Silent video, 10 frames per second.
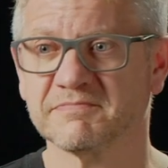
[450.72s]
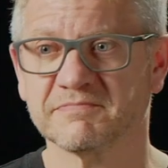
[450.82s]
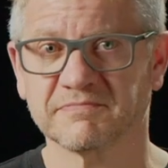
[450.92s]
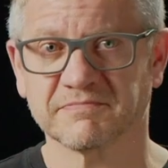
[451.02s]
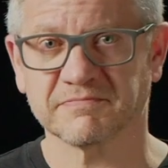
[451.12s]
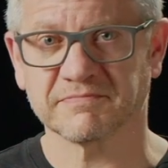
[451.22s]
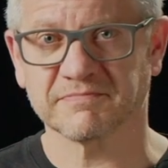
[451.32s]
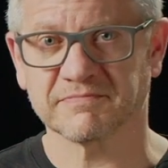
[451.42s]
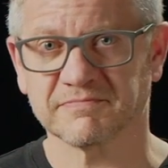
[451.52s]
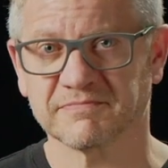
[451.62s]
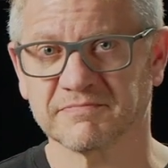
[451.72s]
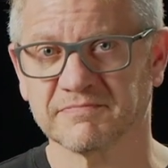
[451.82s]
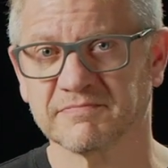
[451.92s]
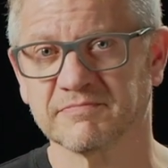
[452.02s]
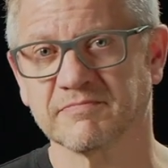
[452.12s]

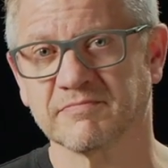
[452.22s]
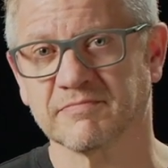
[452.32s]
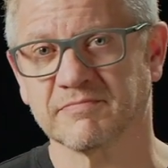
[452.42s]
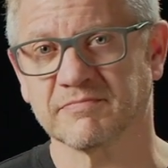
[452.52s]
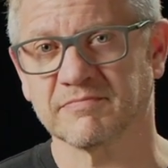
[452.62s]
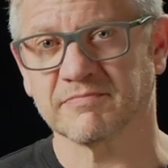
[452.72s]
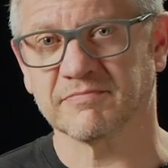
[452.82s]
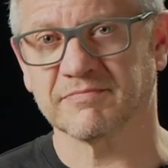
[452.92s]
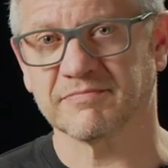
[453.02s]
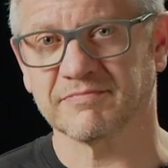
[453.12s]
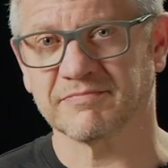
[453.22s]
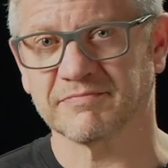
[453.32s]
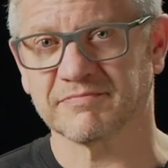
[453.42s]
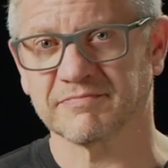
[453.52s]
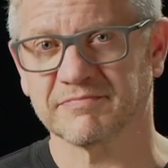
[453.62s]

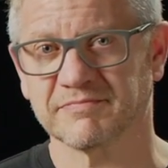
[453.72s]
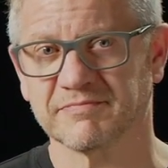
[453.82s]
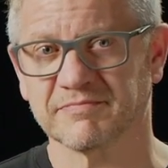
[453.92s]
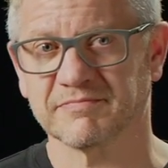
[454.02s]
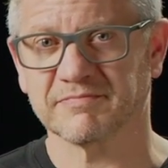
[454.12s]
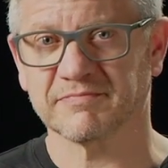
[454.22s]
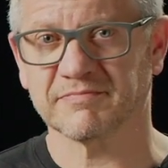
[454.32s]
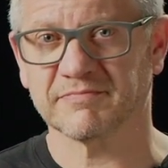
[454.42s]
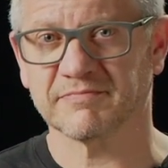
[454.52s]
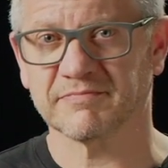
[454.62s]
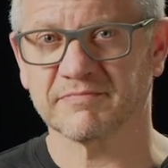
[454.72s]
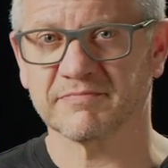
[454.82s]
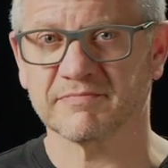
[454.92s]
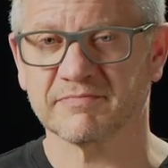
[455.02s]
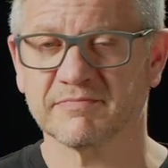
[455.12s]

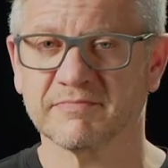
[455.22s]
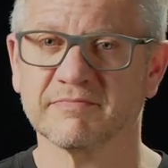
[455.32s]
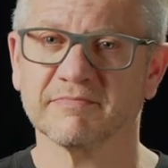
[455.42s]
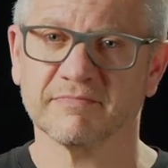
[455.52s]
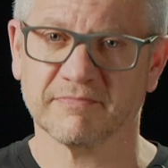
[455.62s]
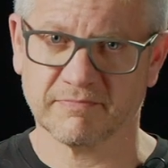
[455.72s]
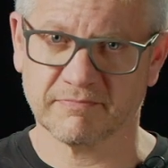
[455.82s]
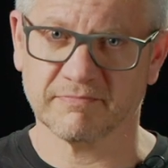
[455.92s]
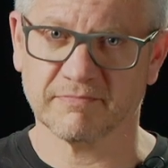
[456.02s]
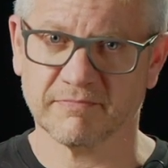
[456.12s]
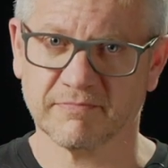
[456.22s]
This person isn't speaking.